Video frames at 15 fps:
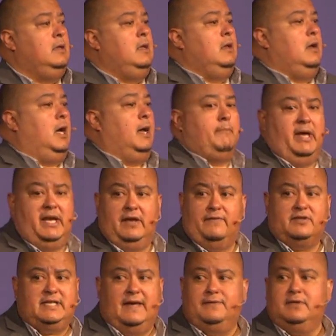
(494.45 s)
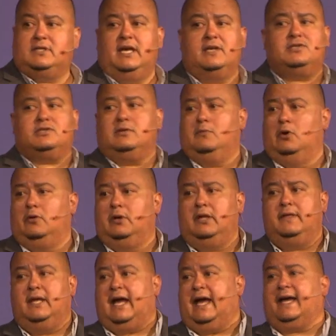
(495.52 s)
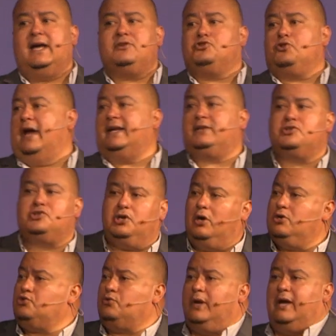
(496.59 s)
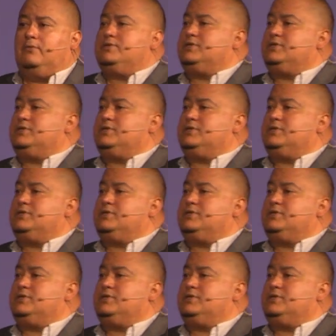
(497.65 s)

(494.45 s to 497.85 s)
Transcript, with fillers: Uh, many of us have the testimony that I got dragged to church when I was